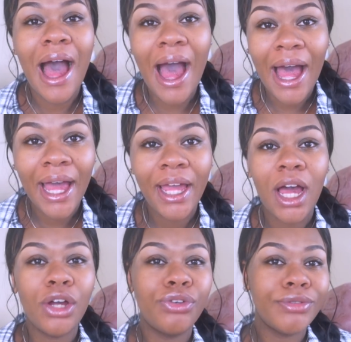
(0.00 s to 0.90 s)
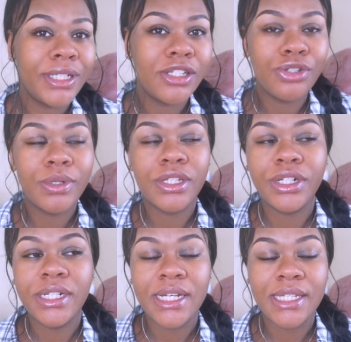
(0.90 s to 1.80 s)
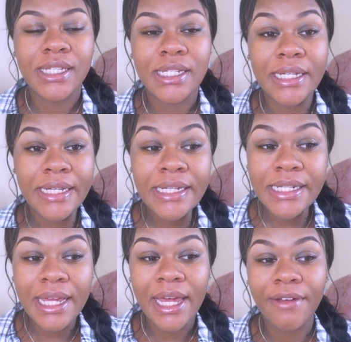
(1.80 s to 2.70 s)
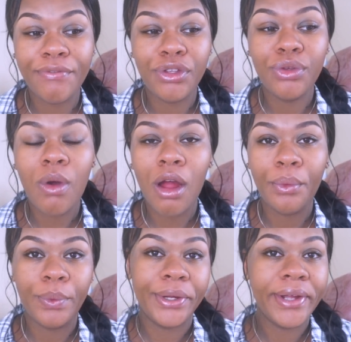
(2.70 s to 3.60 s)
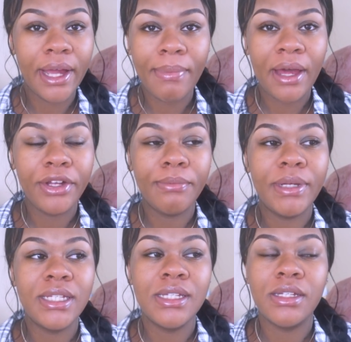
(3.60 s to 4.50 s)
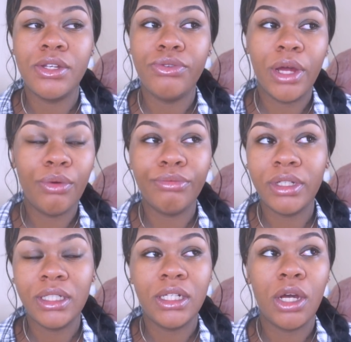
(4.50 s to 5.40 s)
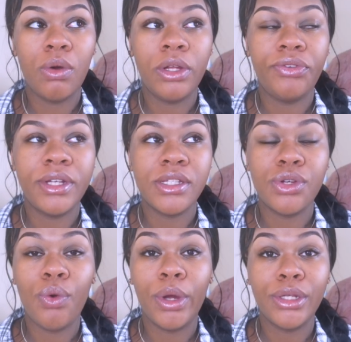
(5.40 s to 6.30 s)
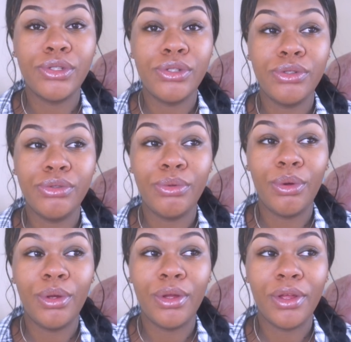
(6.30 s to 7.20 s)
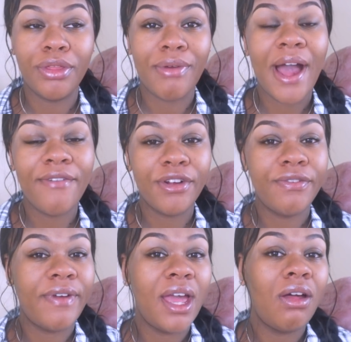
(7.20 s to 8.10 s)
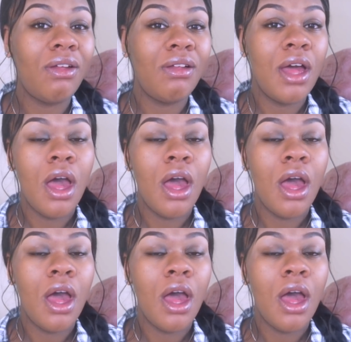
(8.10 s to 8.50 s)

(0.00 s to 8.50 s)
I agree to a certain extent. If you are weary about your business and you don't really know if it's going to thrive or fail,